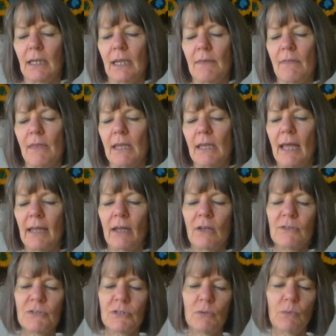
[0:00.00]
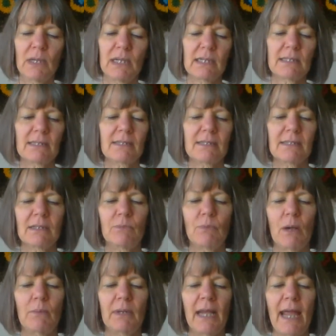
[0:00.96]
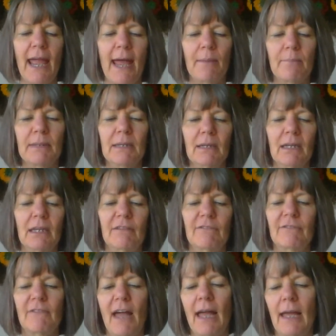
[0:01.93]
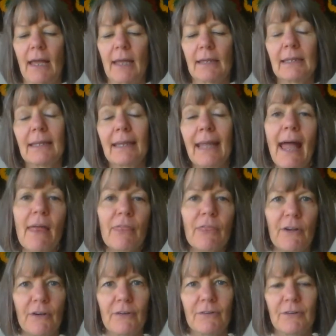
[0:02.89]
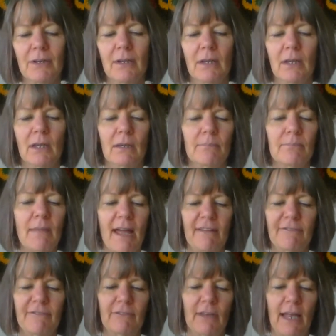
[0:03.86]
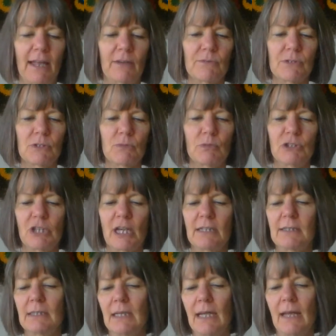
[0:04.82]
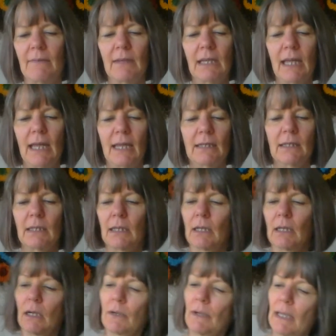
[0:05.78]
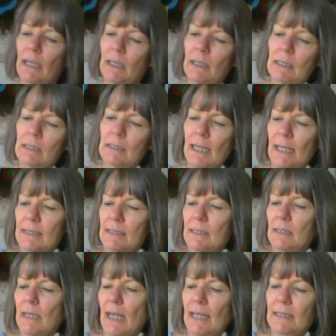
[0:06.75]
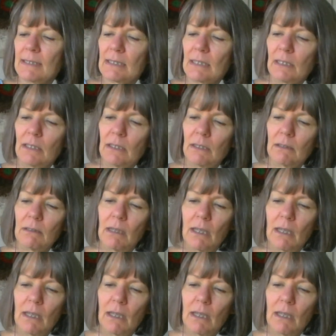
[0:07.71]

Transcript: And then I also wanted to see what would happen if I gathered my flounce, which I did on the end here, and it has a nice little